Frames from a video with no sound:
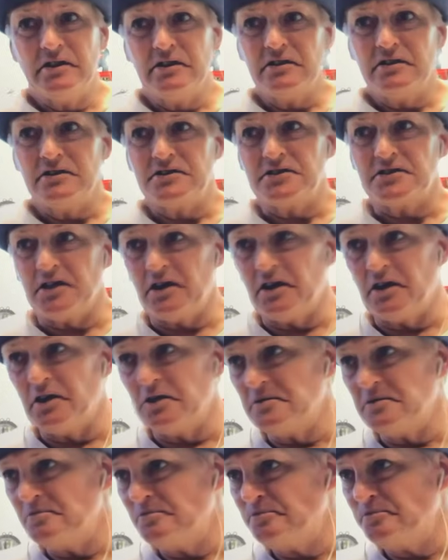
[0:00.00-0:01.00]

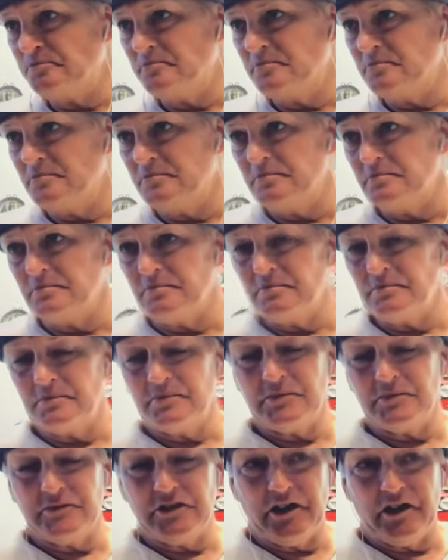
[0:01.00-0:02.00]
So,
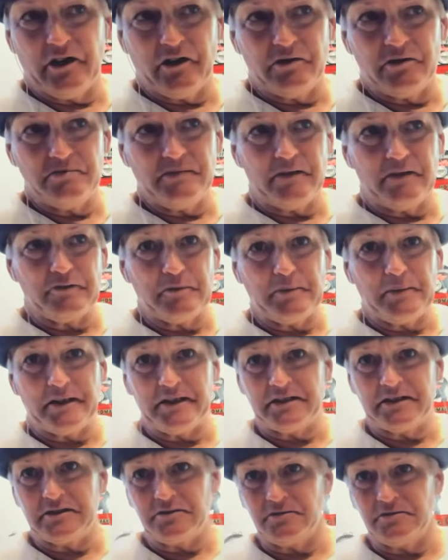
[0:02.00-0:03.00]

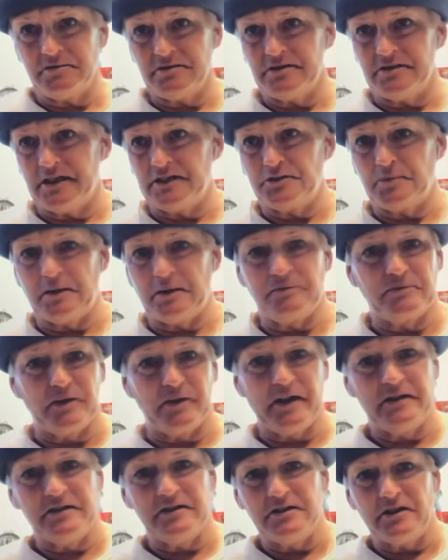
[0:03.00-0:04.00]
everybody that's my
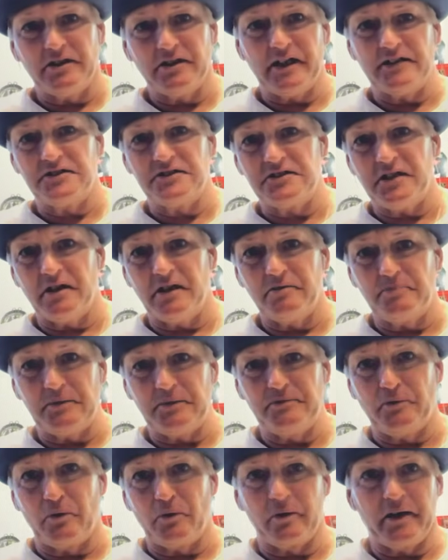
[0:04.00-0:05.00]
friend and all that stuff
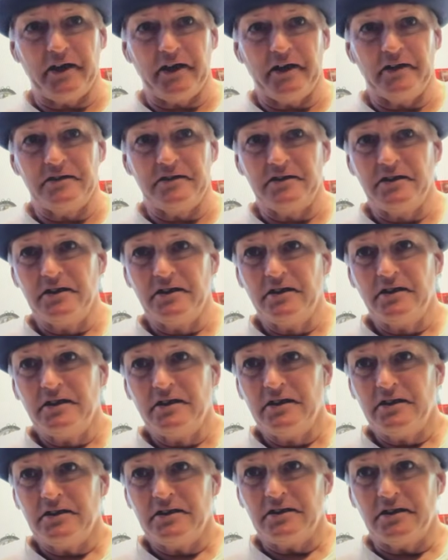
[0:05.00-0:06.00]
beforehand,
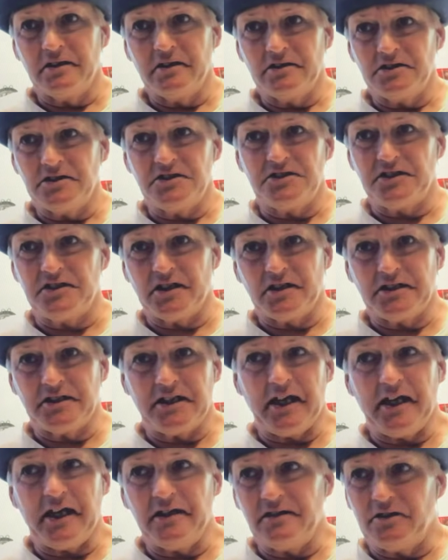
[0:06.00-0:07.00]
you sit on the
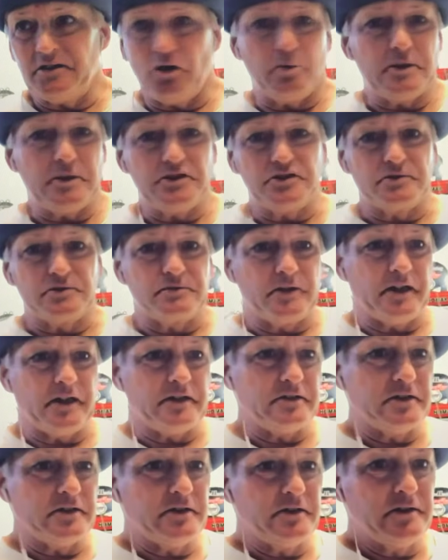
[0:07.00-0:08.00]
gate, nobody's your
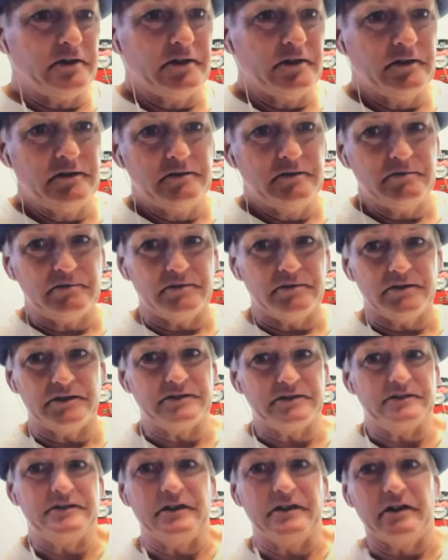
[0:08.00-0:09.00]
friend. Yeah, yeah.
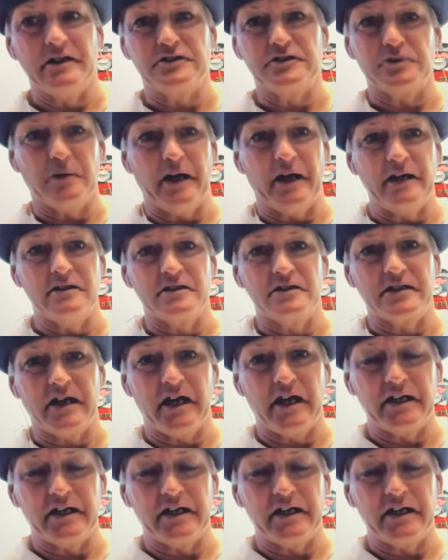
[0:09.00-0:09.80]
That's the way I look at it.